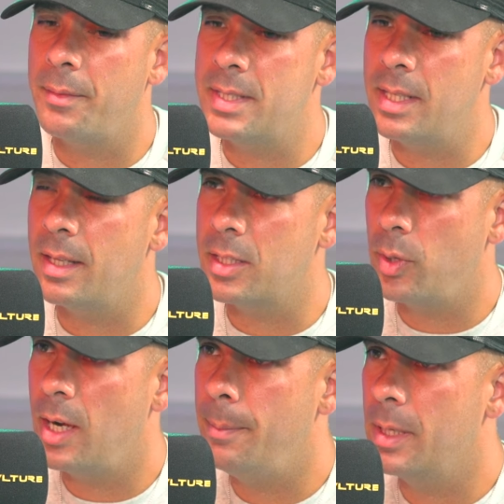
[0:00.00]
seen that's
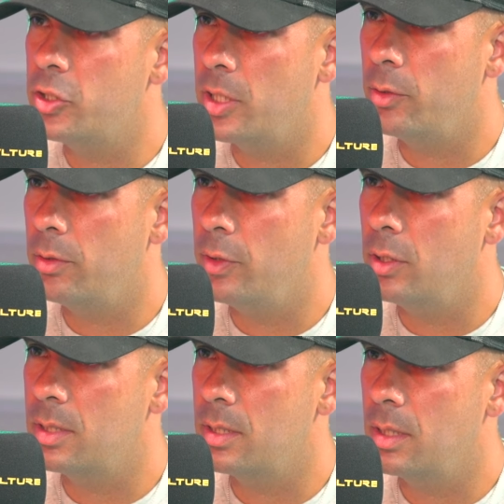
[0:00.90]
quite a big agenda of
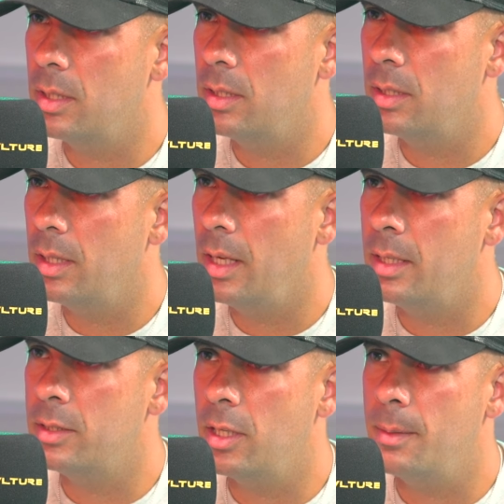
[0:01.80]
yours, isn't it? In
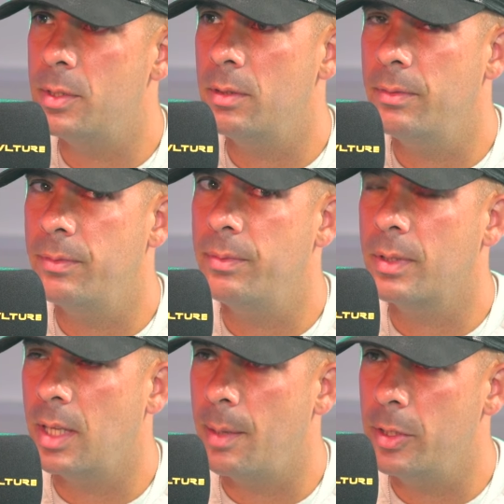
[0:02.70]
terms of
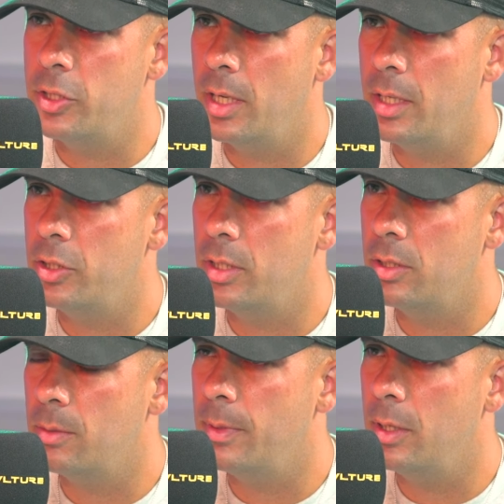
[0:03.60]
climate change and
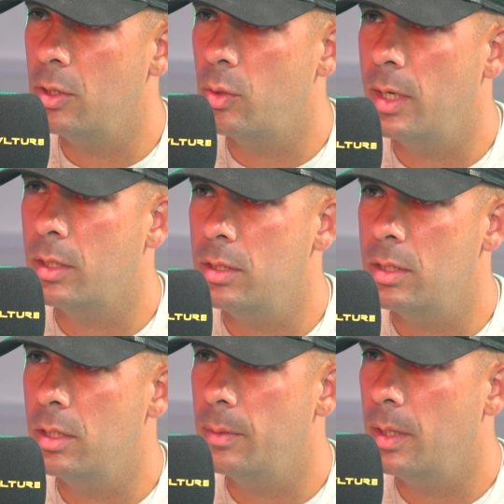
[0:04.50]
something that you're quite
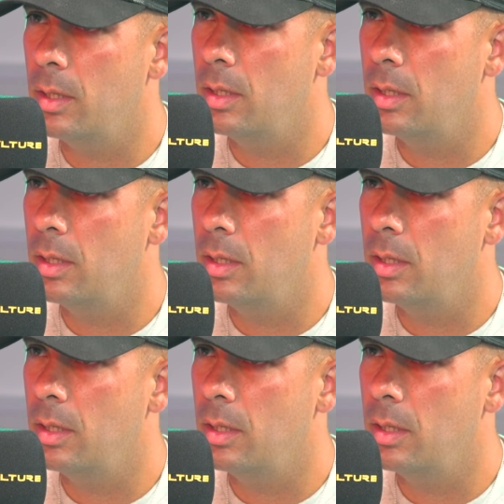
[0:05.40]
concerned about.